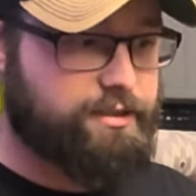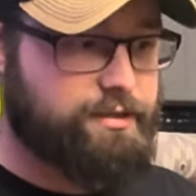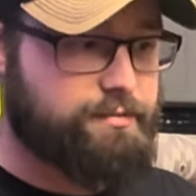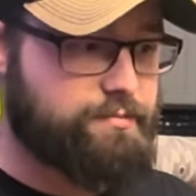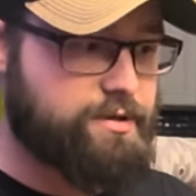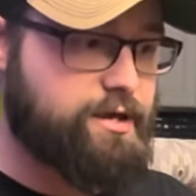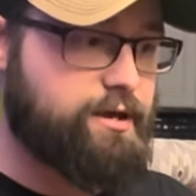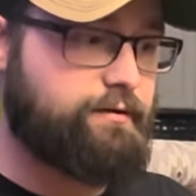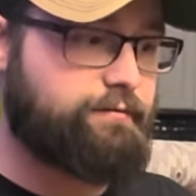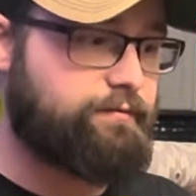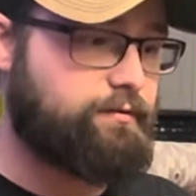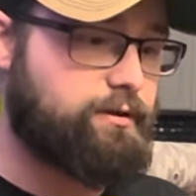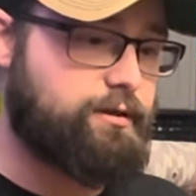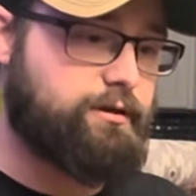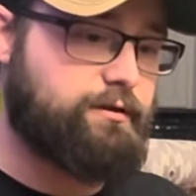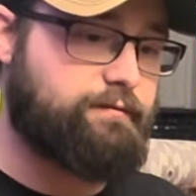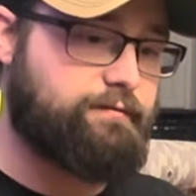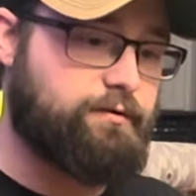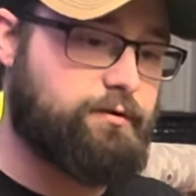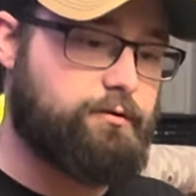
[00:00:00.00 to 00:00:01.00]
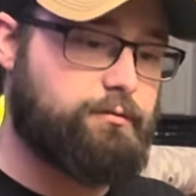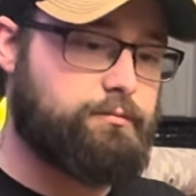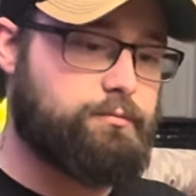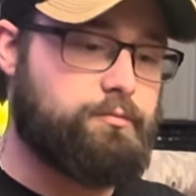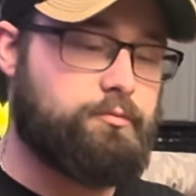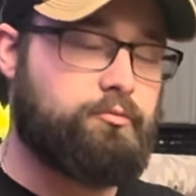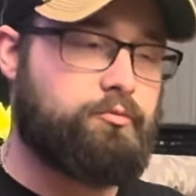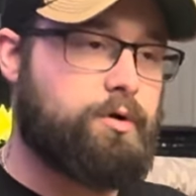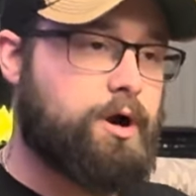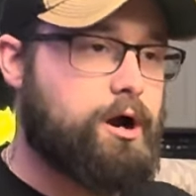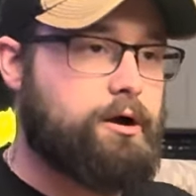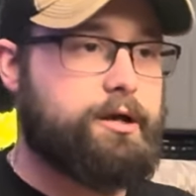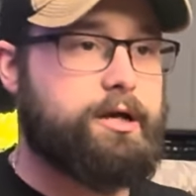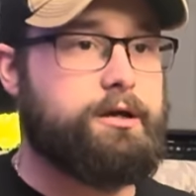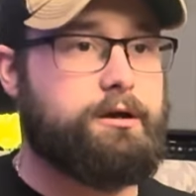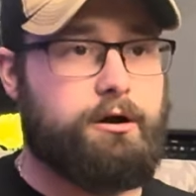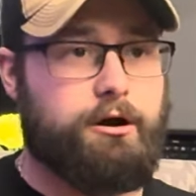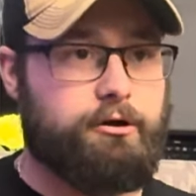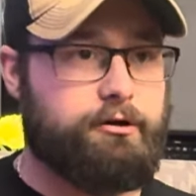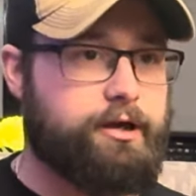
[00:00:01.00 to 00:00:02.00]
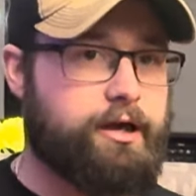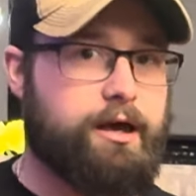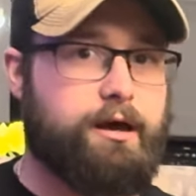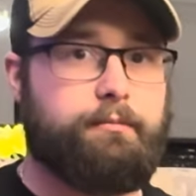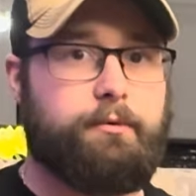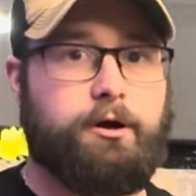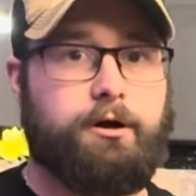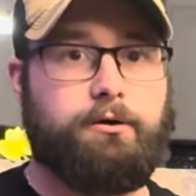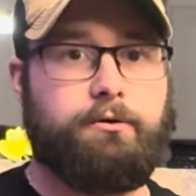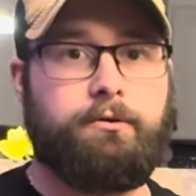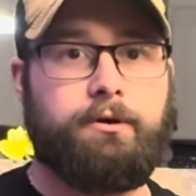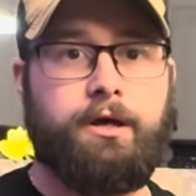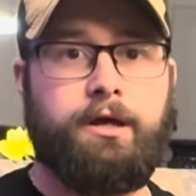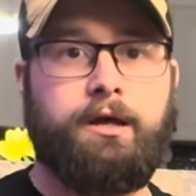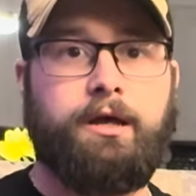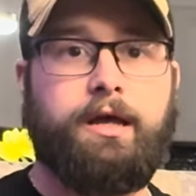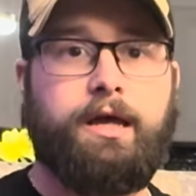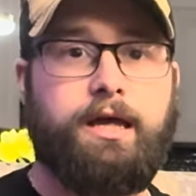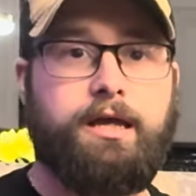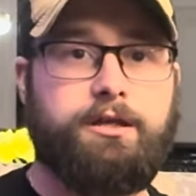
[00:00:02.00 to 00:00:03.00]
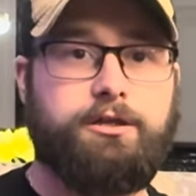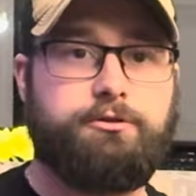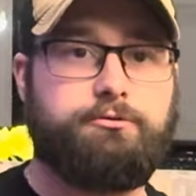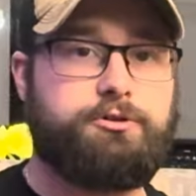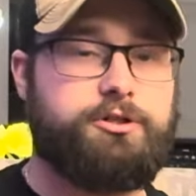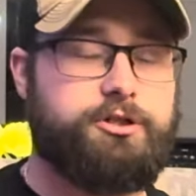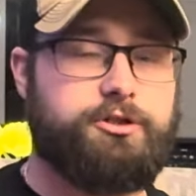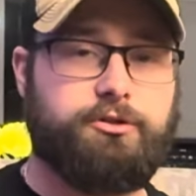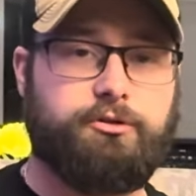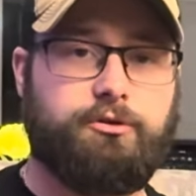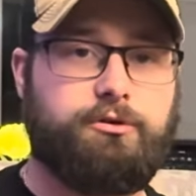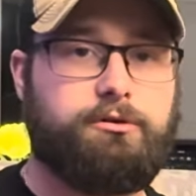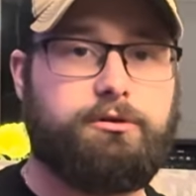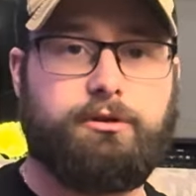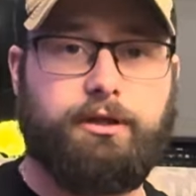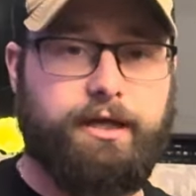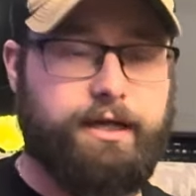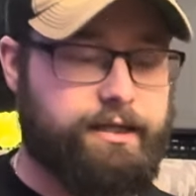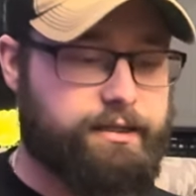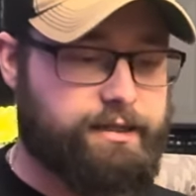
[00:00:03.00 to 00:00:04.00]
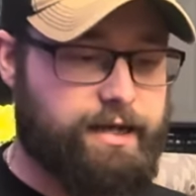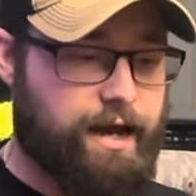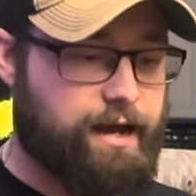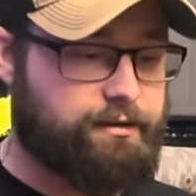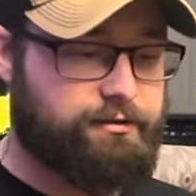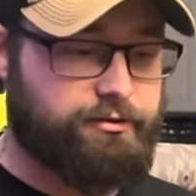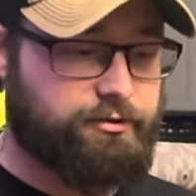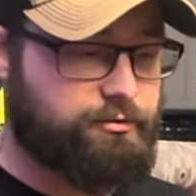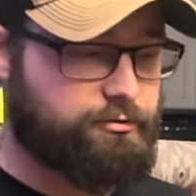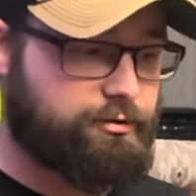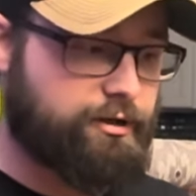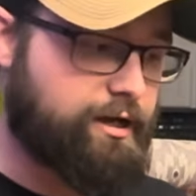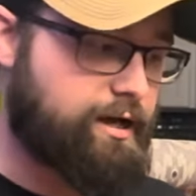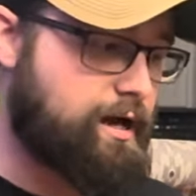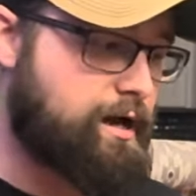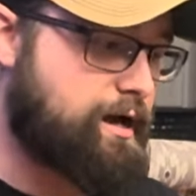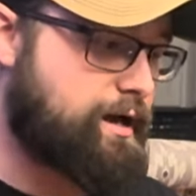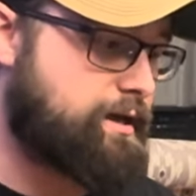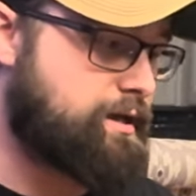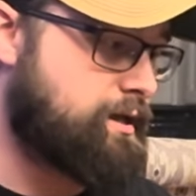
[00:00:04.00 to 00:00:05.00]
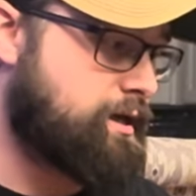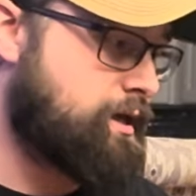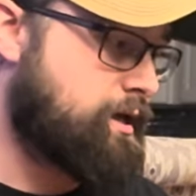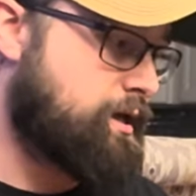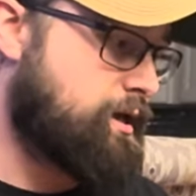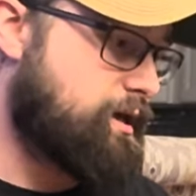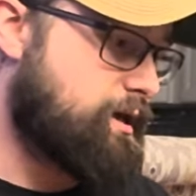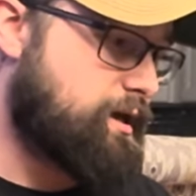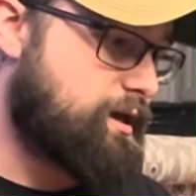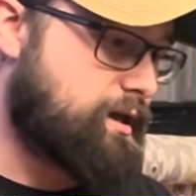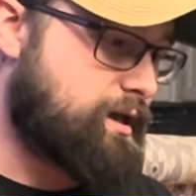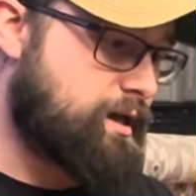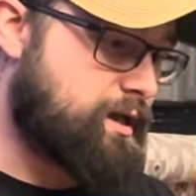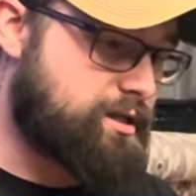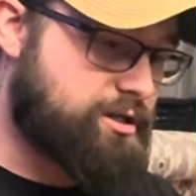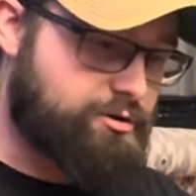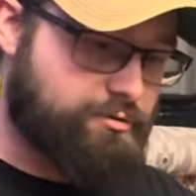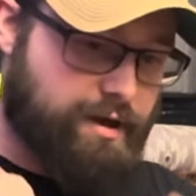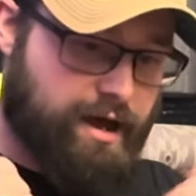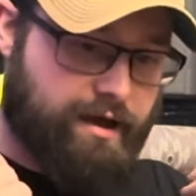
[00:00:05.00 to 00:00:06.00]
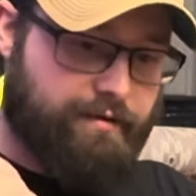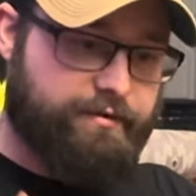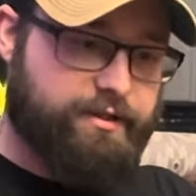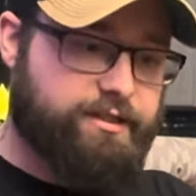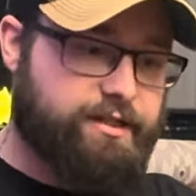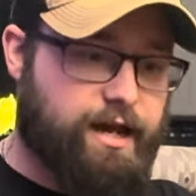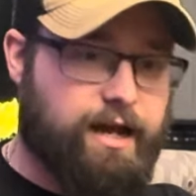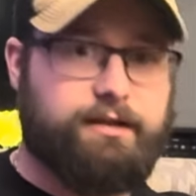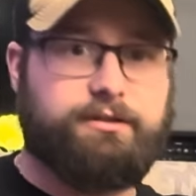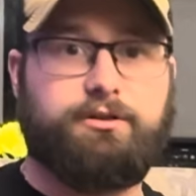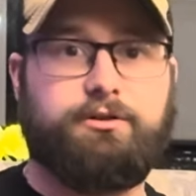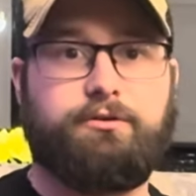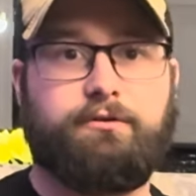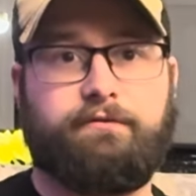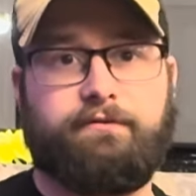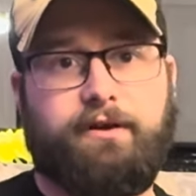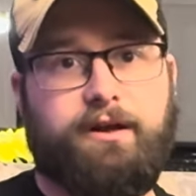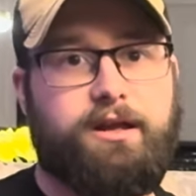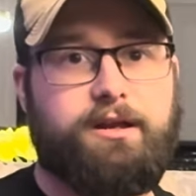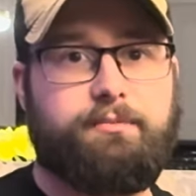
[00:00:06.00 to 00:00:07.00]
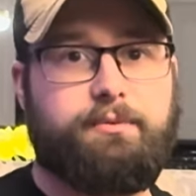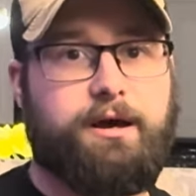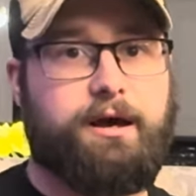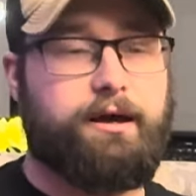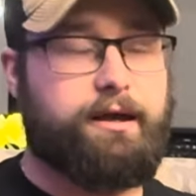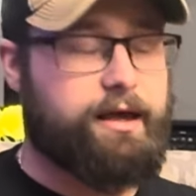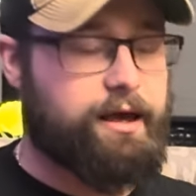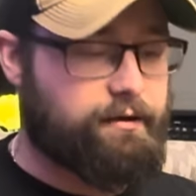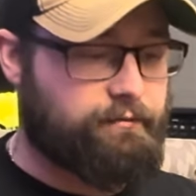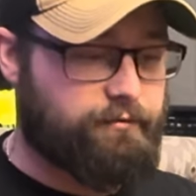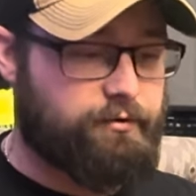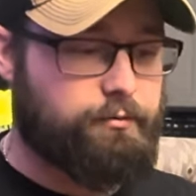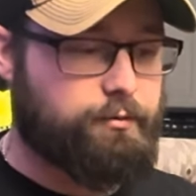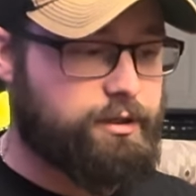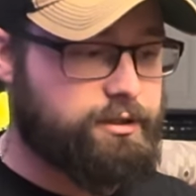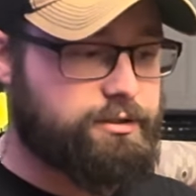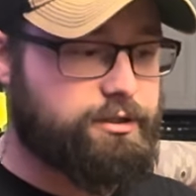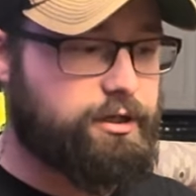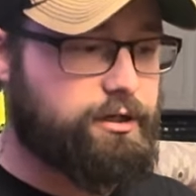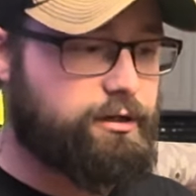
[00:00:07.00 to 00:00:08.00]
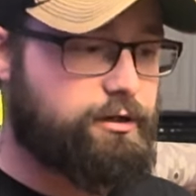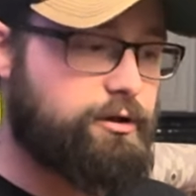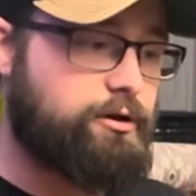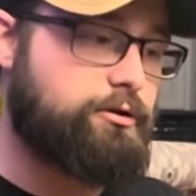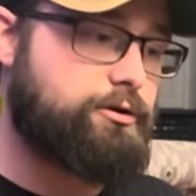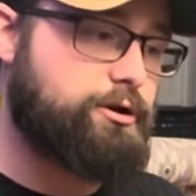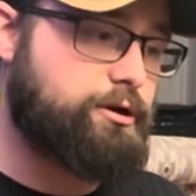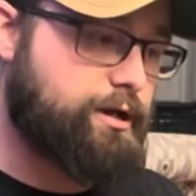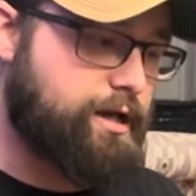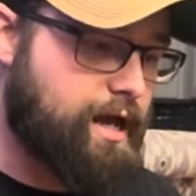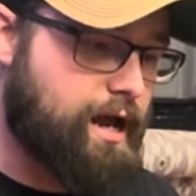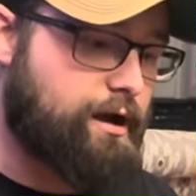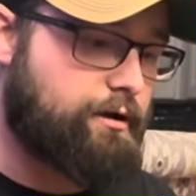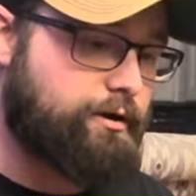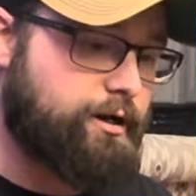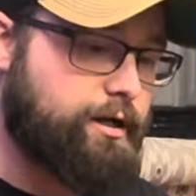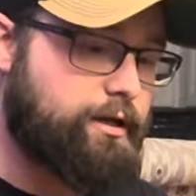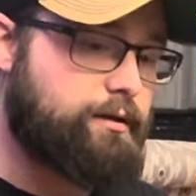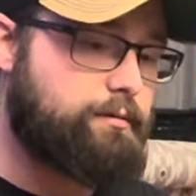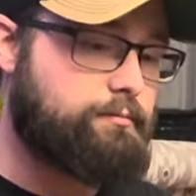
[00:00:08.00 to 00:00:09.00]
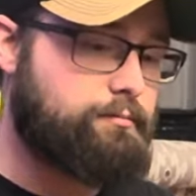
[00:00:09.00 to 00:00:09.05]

To me, I feel like if you're rocking all camo and you just look like a tactical guy and you have a tactical fanny pack, everyone's gonna know you're carrying.